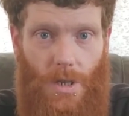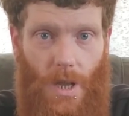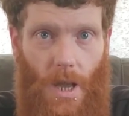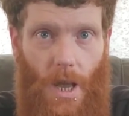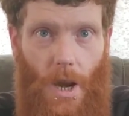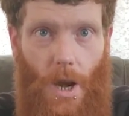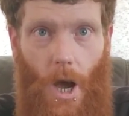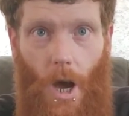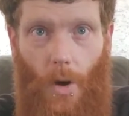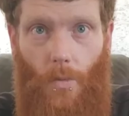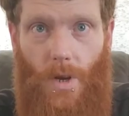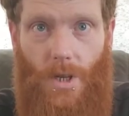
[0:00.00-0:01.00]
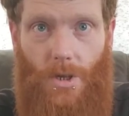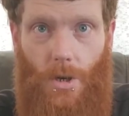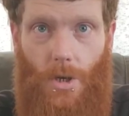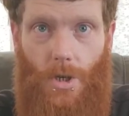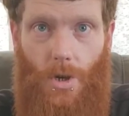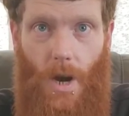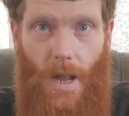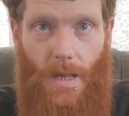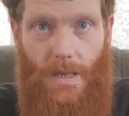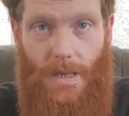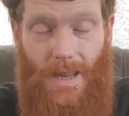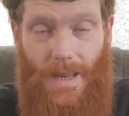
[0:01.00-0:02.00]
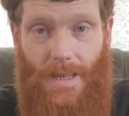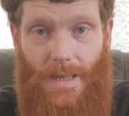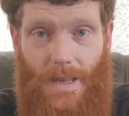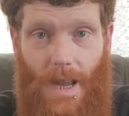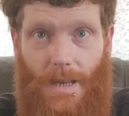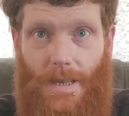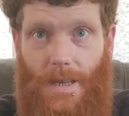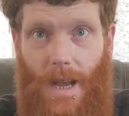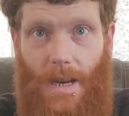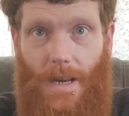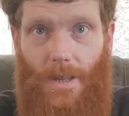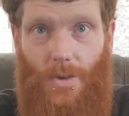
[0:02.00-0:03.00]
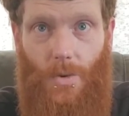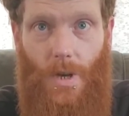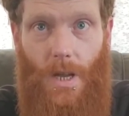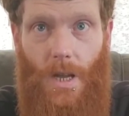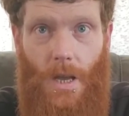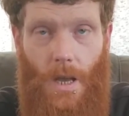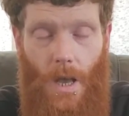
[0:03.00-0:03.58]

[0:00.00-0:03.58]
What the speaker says: in research grants since 1993.